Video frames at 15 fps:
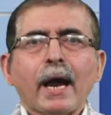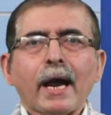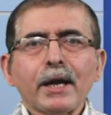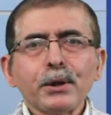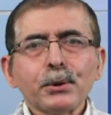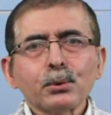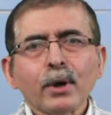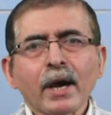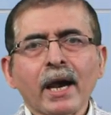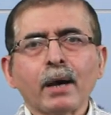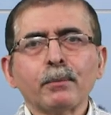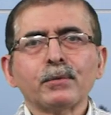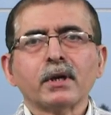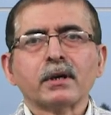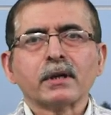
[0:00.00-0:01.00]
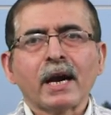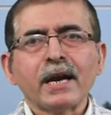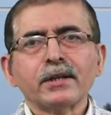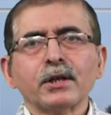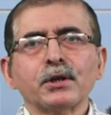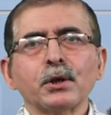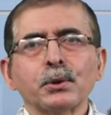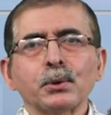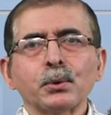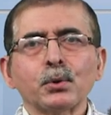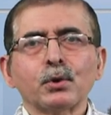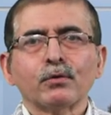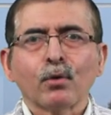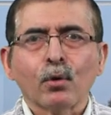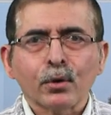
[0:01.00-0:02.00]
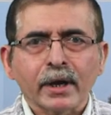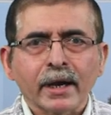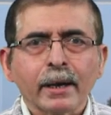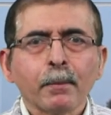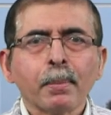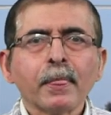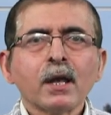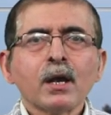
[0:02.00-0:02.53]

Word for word: and to have the right attitude for a